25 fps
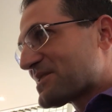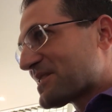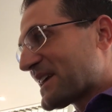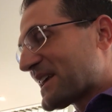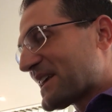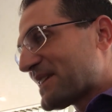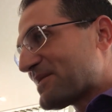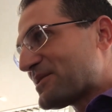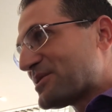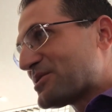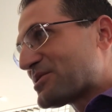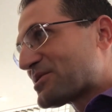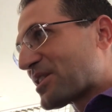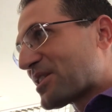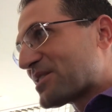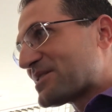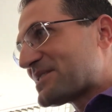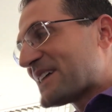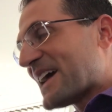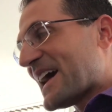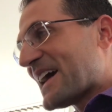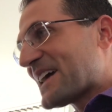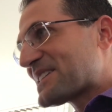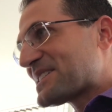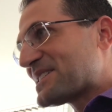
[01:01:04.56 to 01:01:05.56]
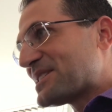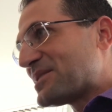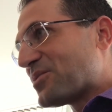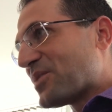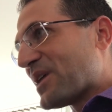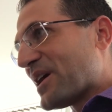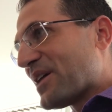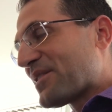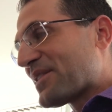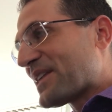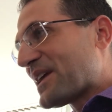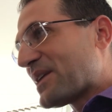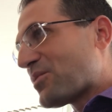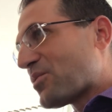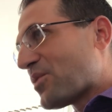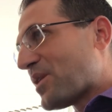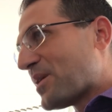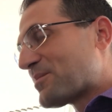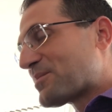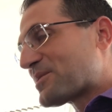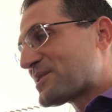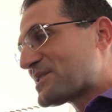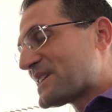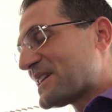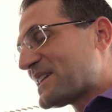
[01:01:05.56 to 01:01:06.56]
Like if you start taxing wealth at
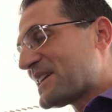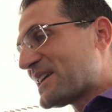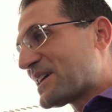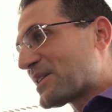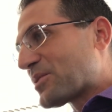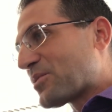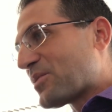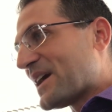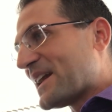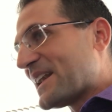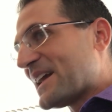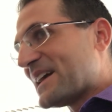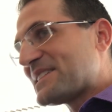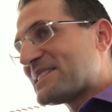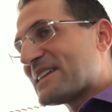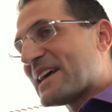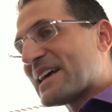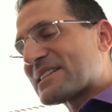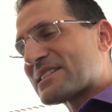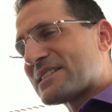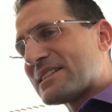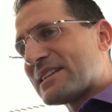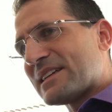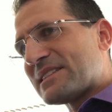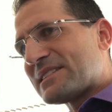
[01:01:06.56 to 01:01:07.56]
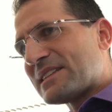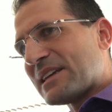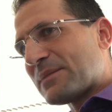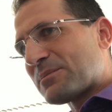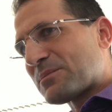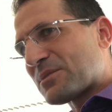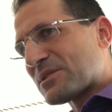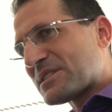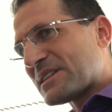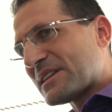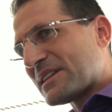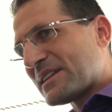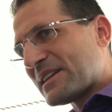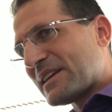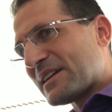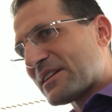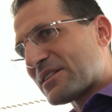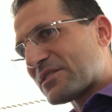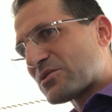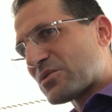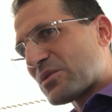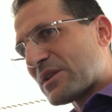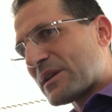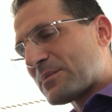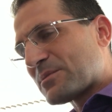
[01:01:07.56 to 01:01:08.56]
1% a year, why not tax it at 10% a year
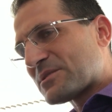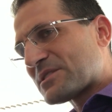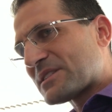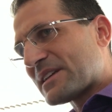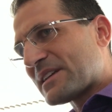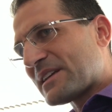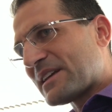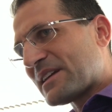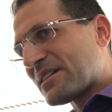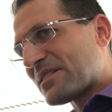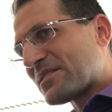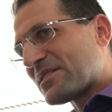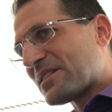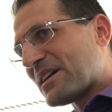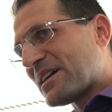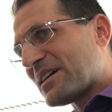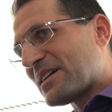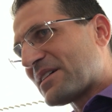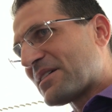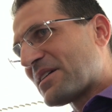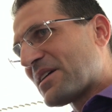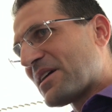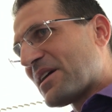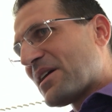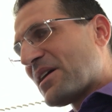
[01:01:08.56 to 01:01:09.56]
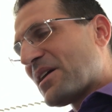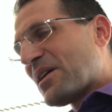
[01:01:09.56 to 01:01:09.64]
or 20% a year?